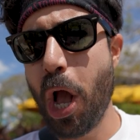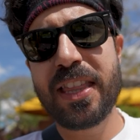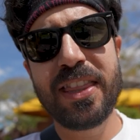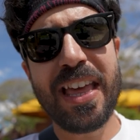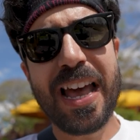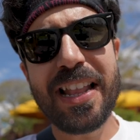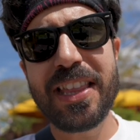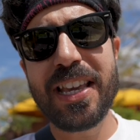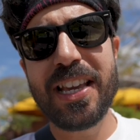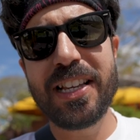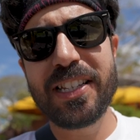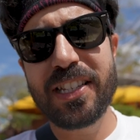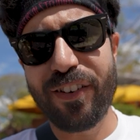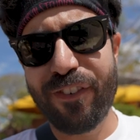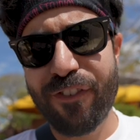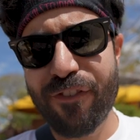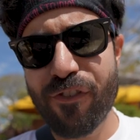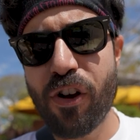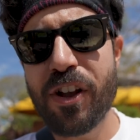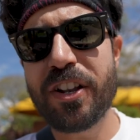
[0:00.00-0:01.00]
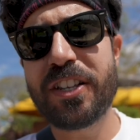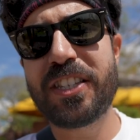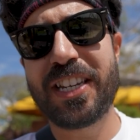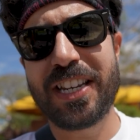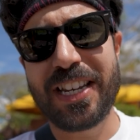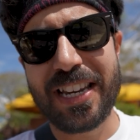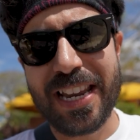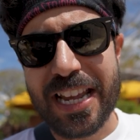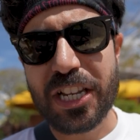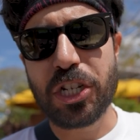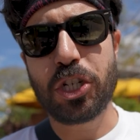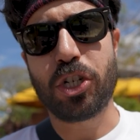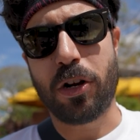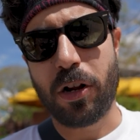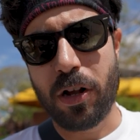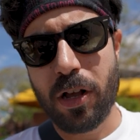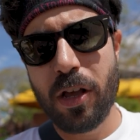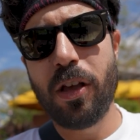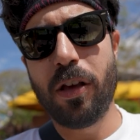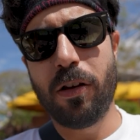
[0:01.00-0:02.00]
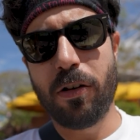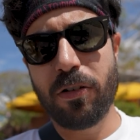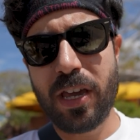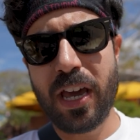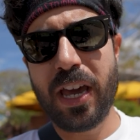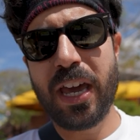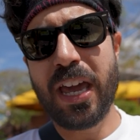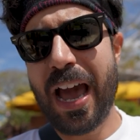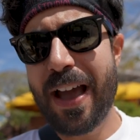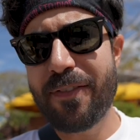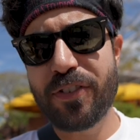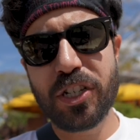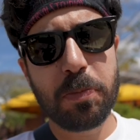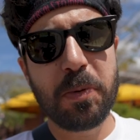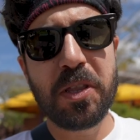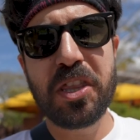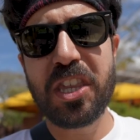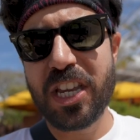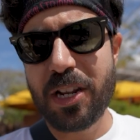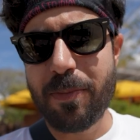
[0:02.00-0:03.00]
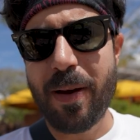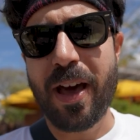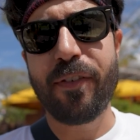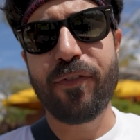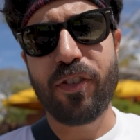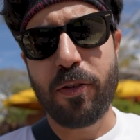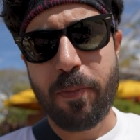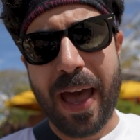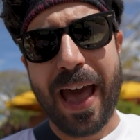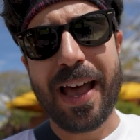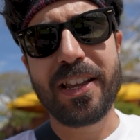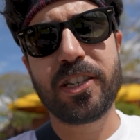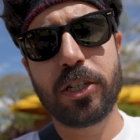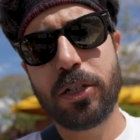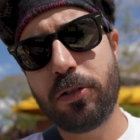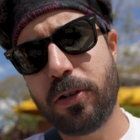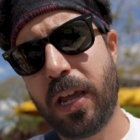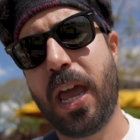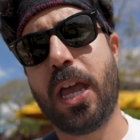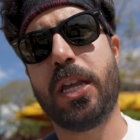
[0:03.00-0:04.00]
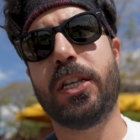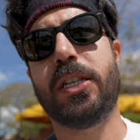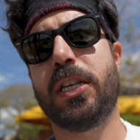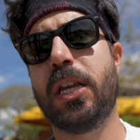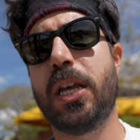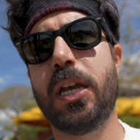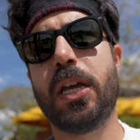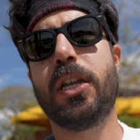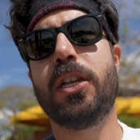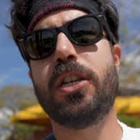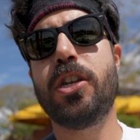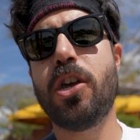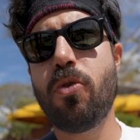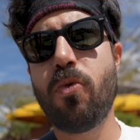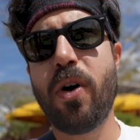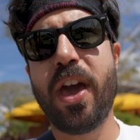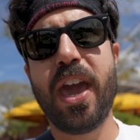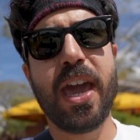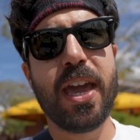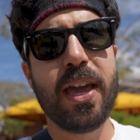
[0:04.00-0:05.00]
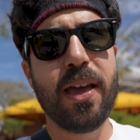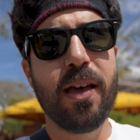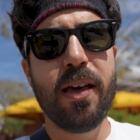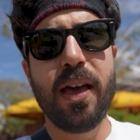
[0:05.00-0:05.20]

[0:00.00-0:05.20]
That thing is an affront to nature, okay? I've just been thinking about it for the past 2 days. No way,